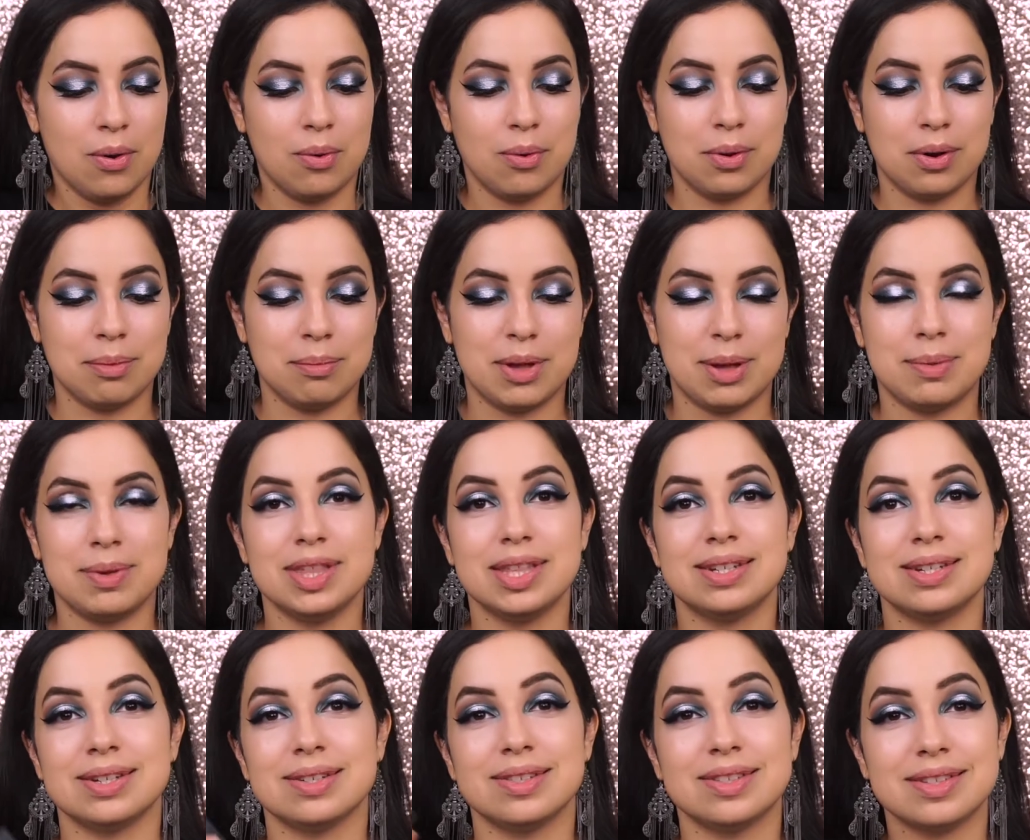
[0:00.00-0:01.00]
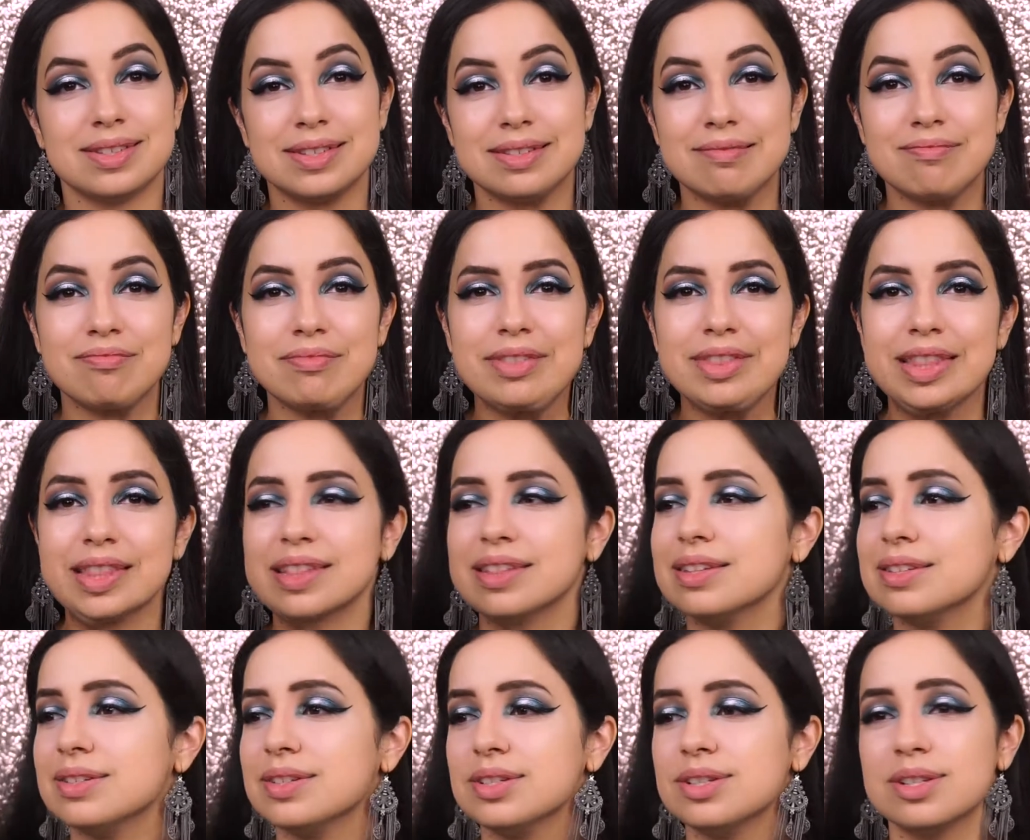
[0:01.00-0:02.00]
or maybe it's just,
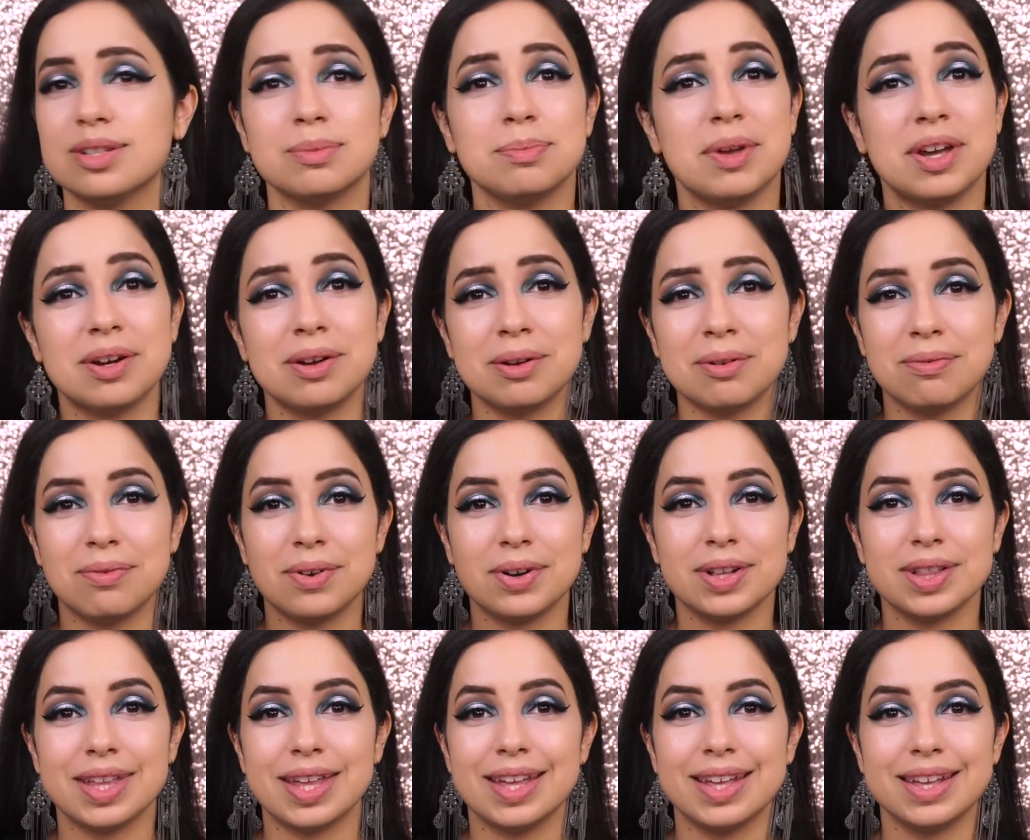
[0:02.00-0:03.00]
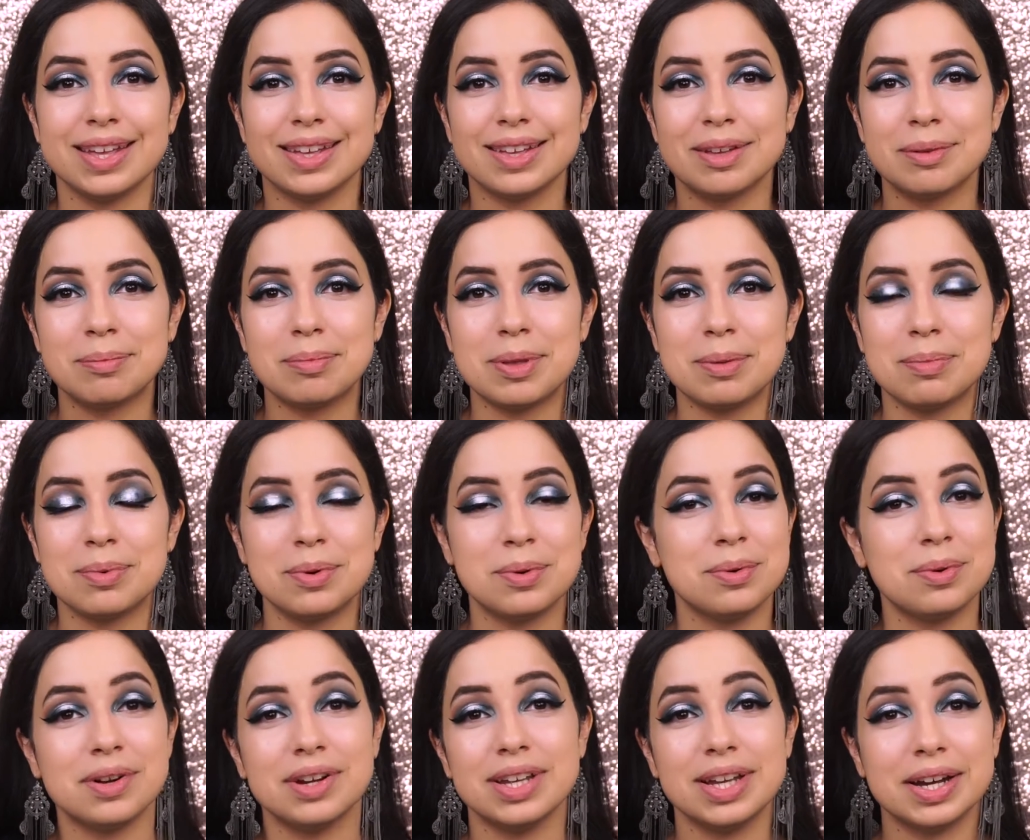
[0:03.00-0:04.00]
this is just better for, like, people
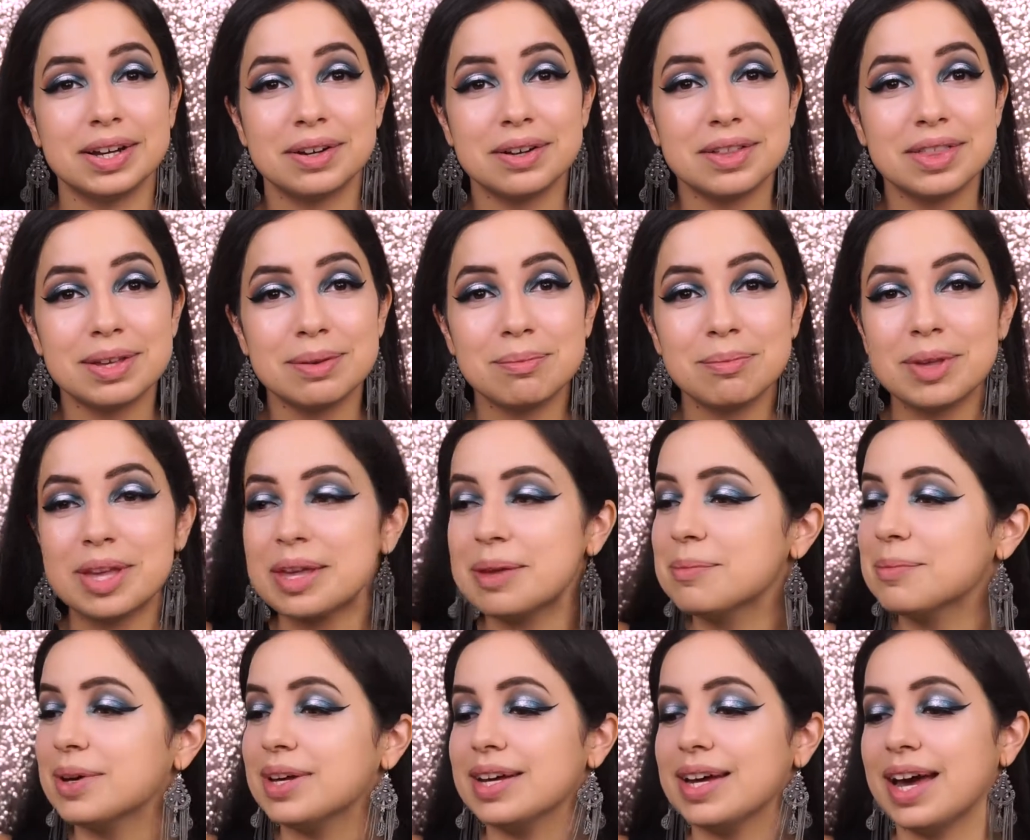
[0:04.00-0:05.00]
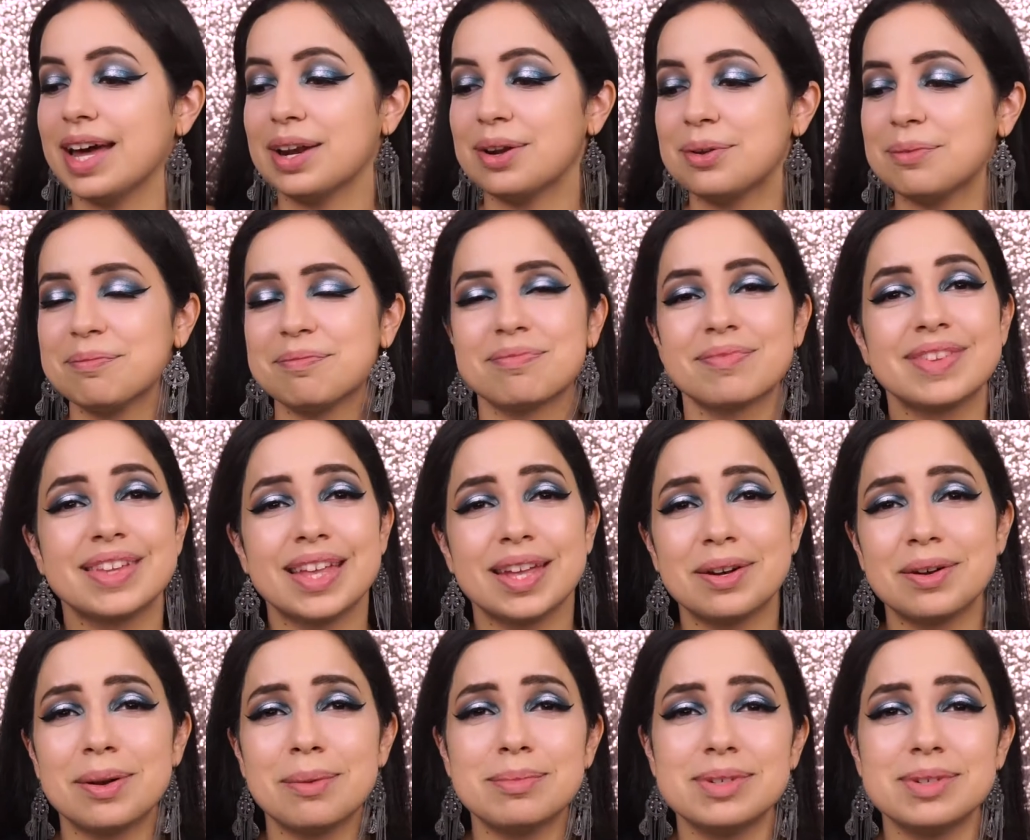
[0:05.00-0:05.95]
who are younger than me, but I don't know.